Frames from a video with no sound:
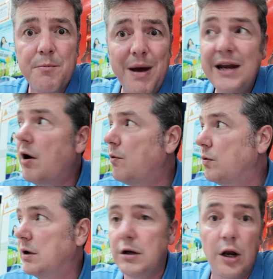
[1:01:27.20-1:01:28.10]
may
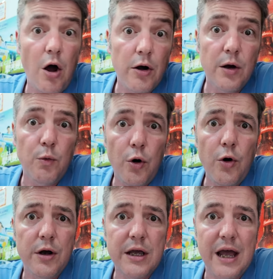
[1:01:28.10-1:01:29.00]
not longer
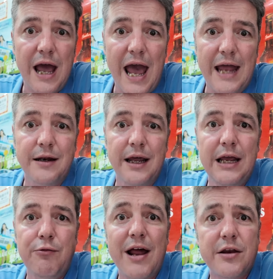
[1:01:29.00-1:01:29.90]
work in
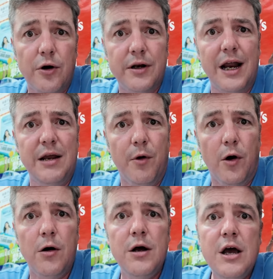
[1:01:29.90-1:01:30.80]
the restaurant
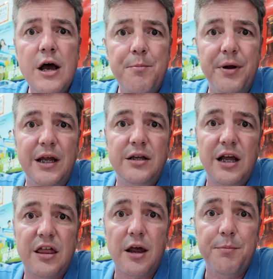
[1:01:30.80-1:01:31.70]
anymore, but they
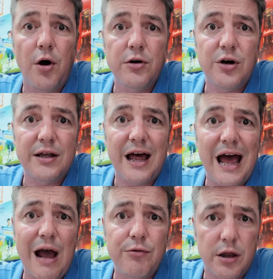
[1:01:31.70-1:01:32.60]
just subcontract
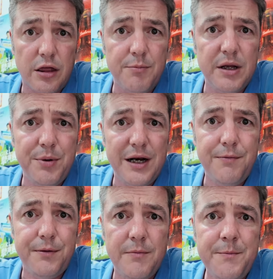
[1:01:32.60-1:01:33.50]
that out to somebody
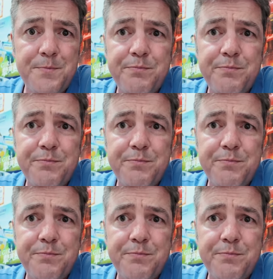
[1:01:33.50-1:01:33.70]
beneath them.